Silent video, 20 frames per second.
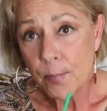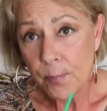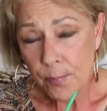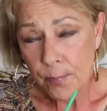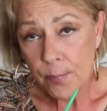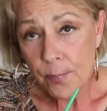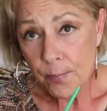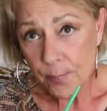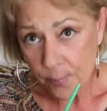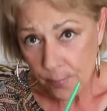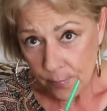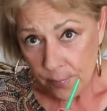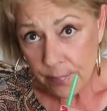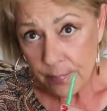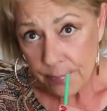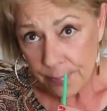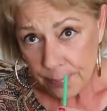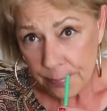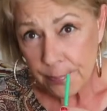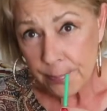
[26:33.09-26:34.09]

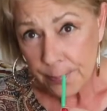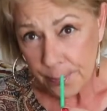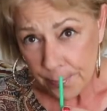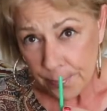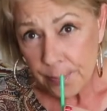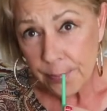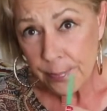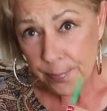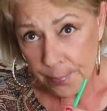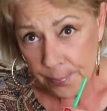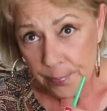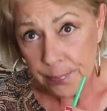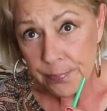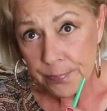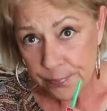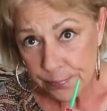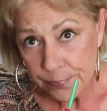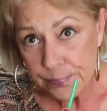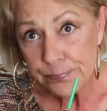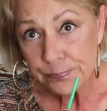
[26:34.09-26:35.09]
college, degrees. They didn't
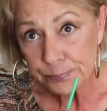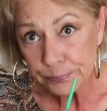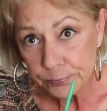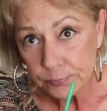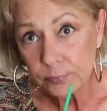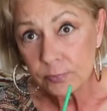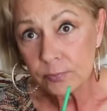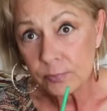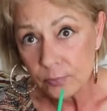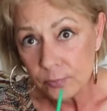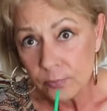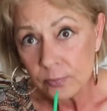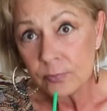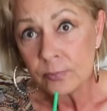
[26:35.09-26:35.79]
understand that.